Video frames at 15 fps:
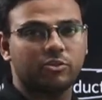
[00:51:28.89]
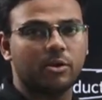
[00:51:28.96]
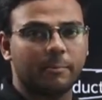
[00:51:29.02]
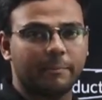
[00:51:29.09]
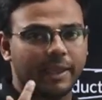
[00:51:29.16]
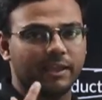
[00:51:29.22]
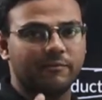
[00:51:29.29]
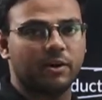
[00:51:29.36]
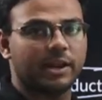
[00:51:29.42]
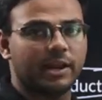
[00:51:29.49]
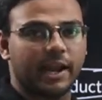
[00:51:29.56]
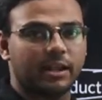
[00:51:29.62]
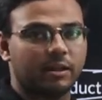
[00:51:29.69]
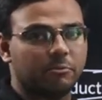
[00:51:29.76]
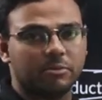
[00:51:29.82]
you're paying for an
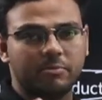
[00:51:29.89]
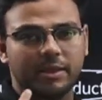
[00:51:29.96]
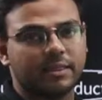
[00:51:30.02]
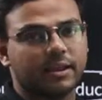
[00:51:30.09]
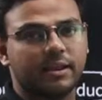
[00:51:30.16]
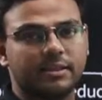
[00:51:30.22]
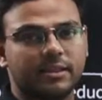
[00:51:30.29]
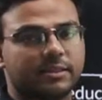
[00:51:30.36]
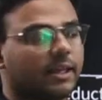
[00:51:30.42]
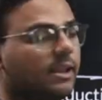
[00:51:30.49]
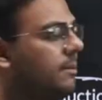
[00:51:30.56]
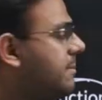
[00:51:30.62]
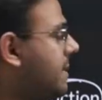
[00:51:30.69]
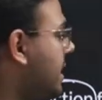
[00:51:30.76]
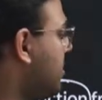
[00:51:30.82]
item is basically the
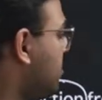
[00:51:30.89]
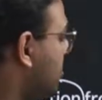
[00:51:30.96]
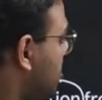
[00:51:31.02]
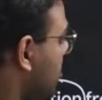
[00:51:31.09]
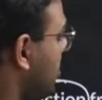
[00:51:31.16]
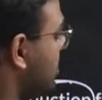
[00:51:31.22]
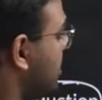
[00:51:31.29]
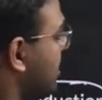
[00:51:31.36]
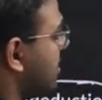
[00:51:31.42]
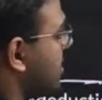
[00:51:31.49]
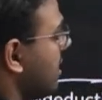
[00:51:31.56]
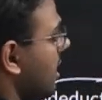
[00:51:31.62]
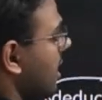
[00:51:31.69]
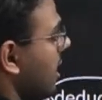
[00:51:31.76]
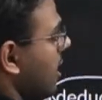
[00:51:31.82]
selling price. So
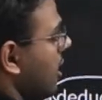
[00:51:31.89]
this